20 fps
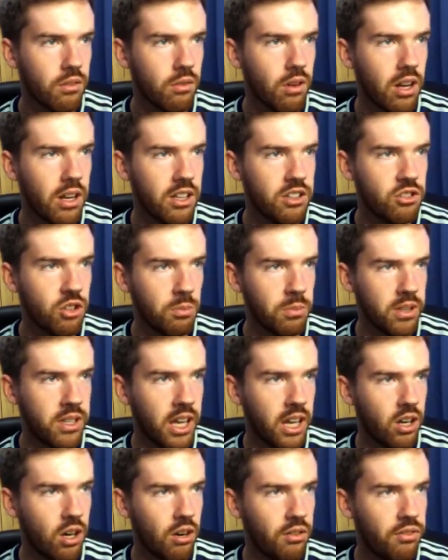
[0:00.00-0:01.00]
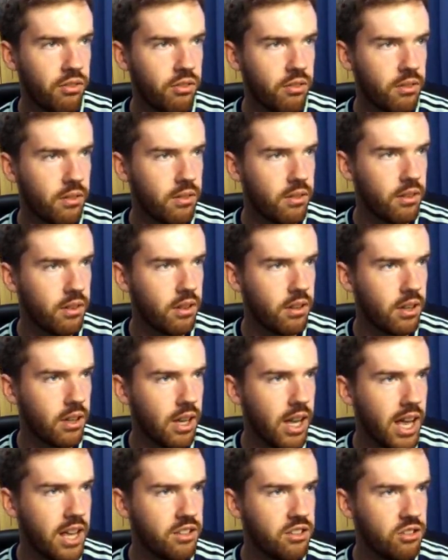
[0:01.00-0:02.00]
Right, let's stop the kickoff.
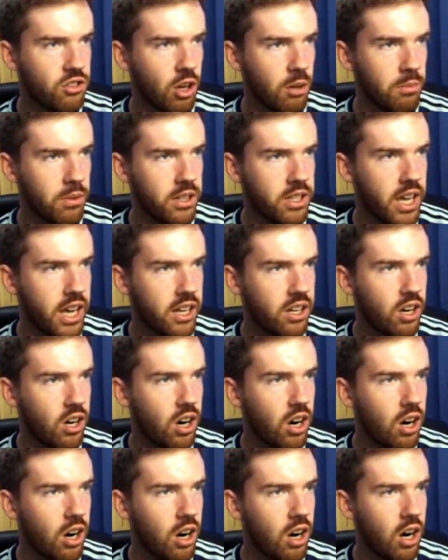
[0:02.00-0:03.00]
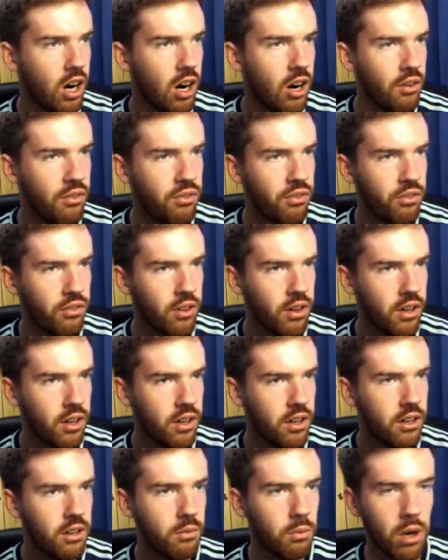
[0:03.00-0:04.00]
Let's stop the kickoff. Nope.
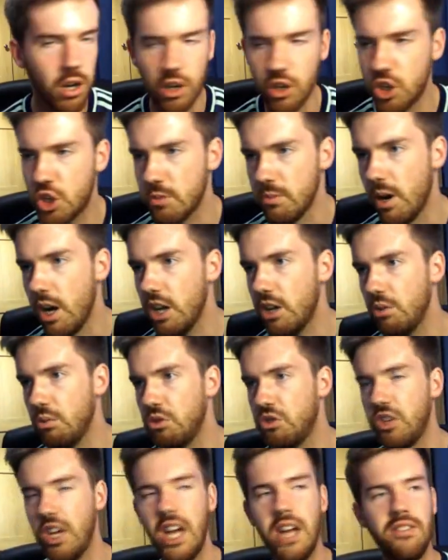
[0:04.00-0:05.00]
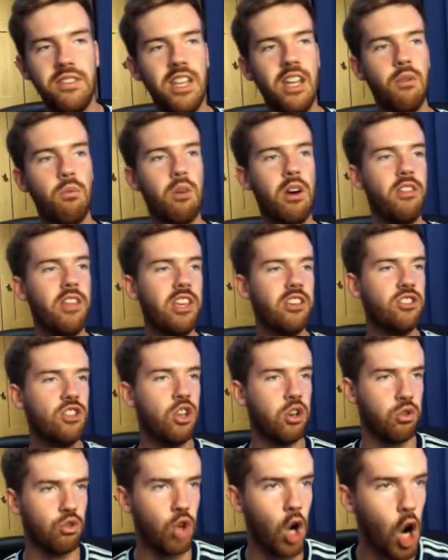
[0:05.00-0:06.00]
Well done, Schmeichel. Saves it with his
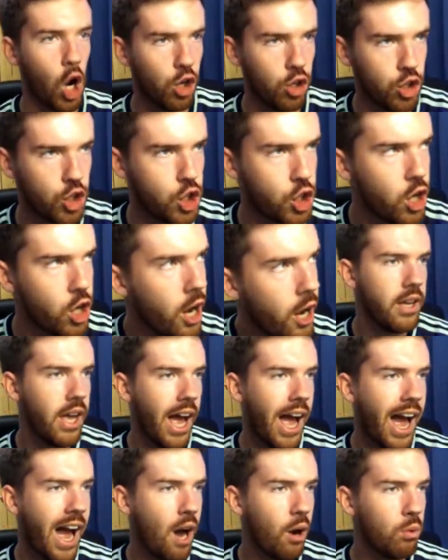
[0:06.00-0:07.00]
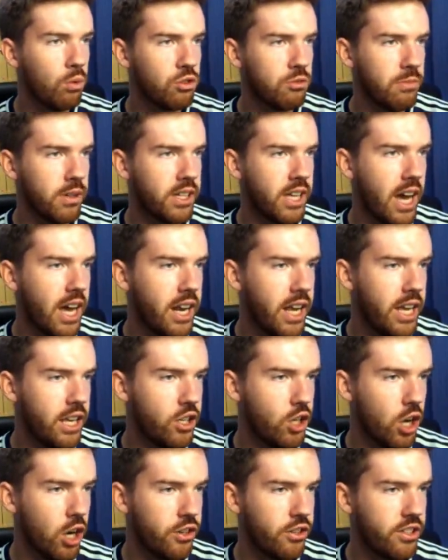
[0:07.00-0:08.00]
crotch. Out,
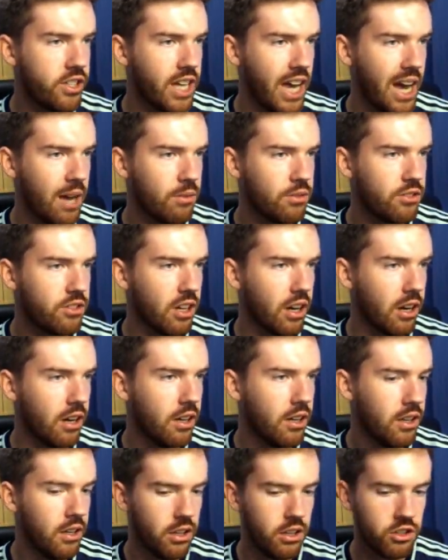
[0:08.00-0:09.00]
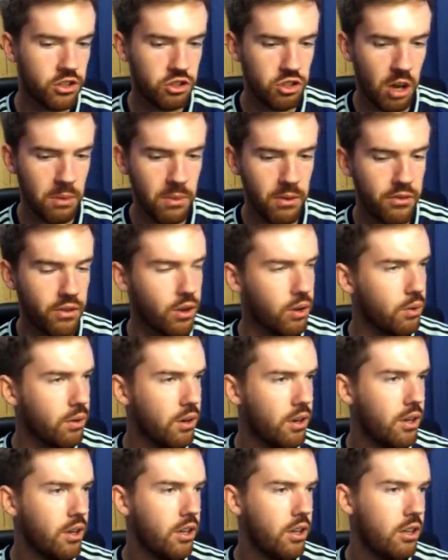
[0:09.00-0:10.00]
McKennie. Good. Counter. Summerville.
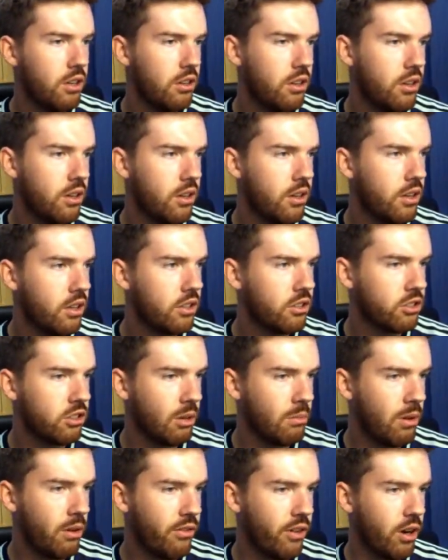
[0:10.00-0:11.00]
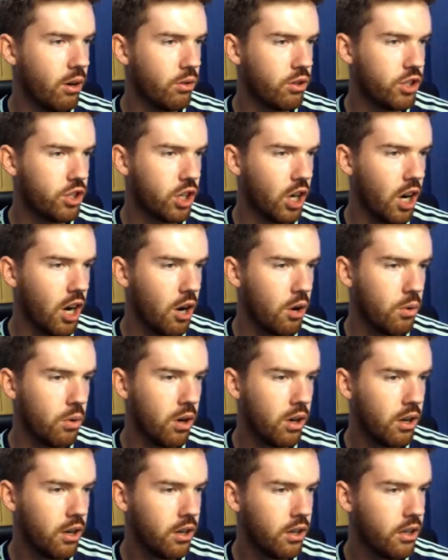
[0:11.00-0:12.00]
Summerville, go.
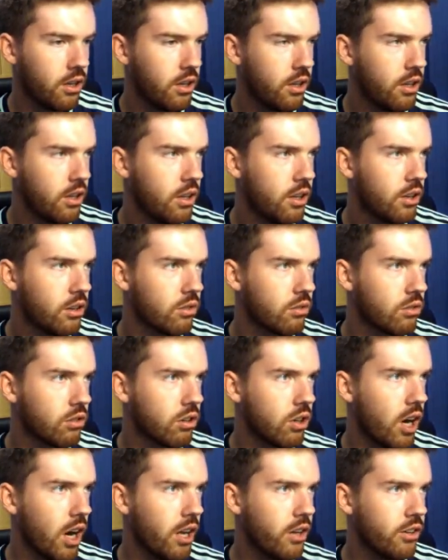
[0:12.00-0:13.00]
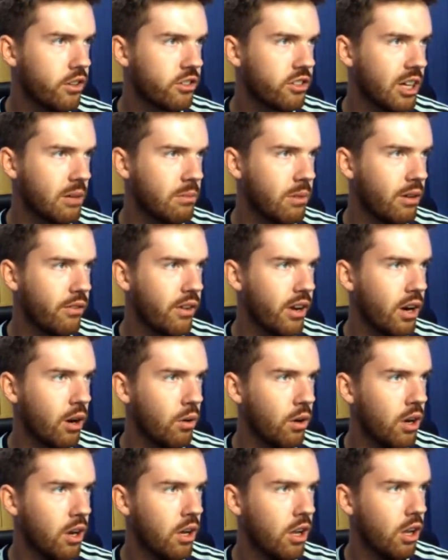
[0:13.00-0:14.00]
Run,
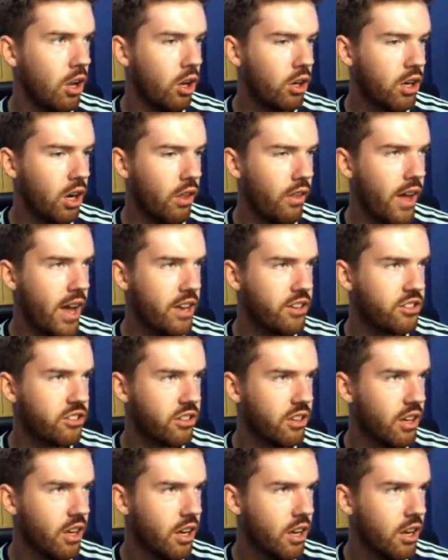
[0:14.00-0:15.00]
Summerville. Look at this.